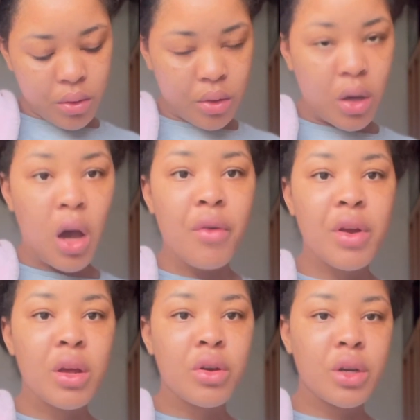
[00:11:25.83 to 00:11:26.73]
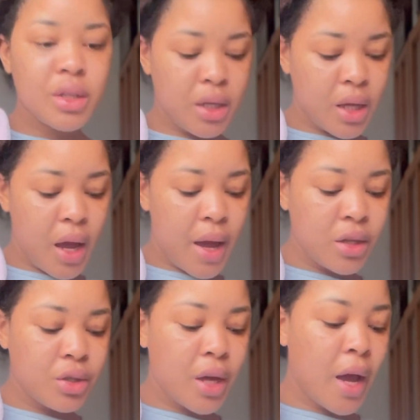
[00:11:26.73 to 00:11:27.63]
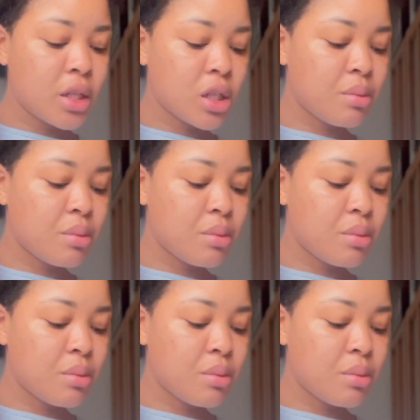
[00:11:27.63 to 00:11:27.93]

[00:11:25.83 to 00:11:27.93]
already cooked dinner, and today I just